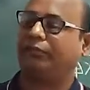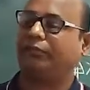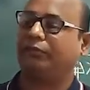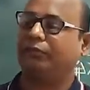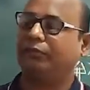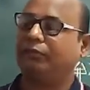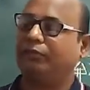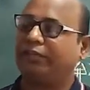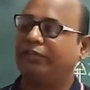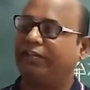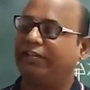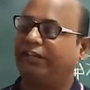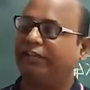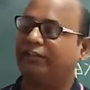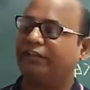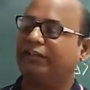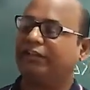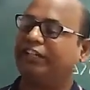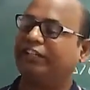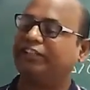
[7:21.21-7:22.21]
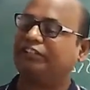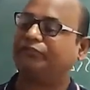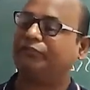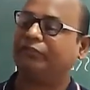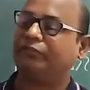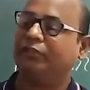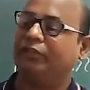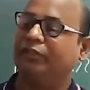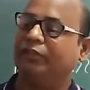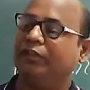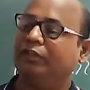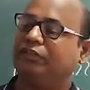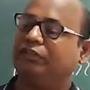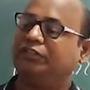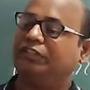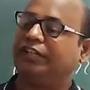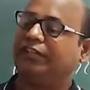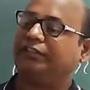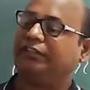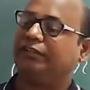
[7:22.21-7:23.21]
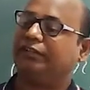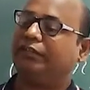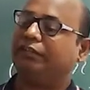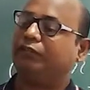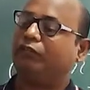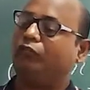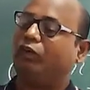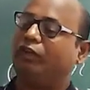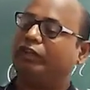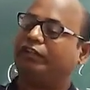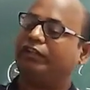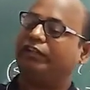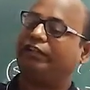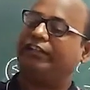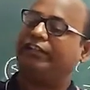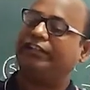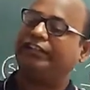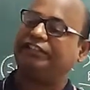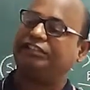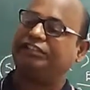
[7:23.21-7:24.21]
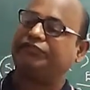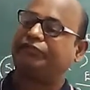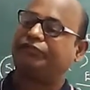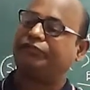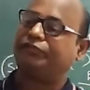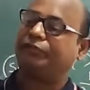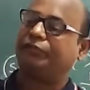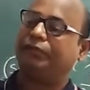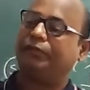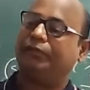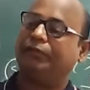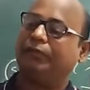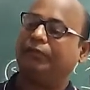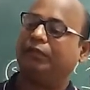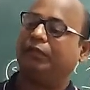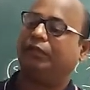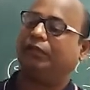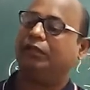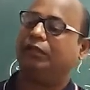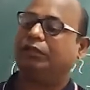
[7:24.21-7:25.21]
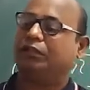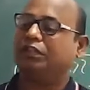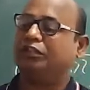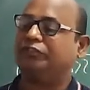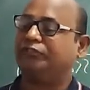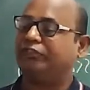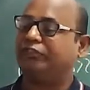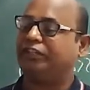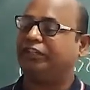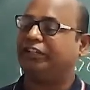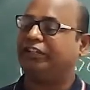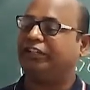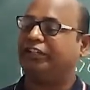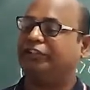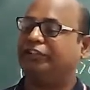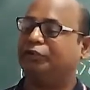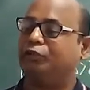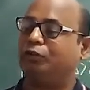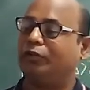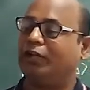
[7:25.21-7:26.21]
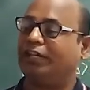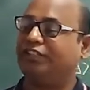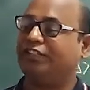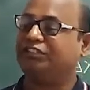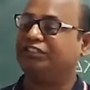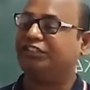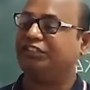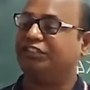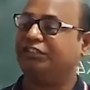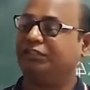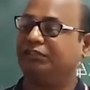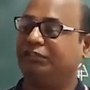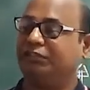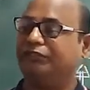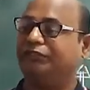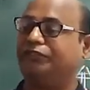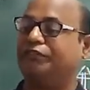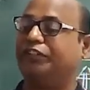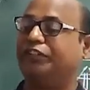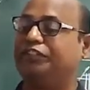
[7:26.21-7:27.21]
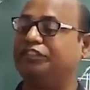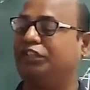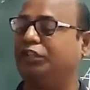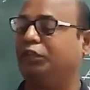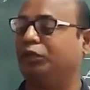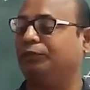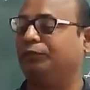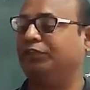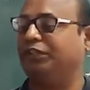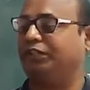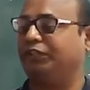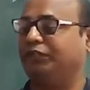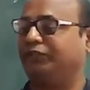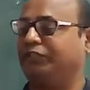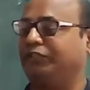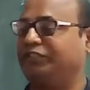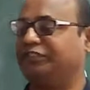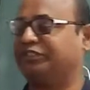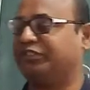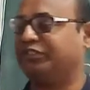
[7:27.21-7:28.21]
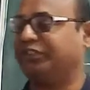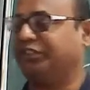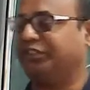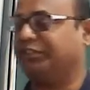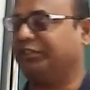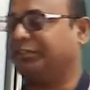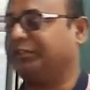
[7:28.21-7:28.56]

Okay, then water gets converted into ice in freezer of the refrigerator.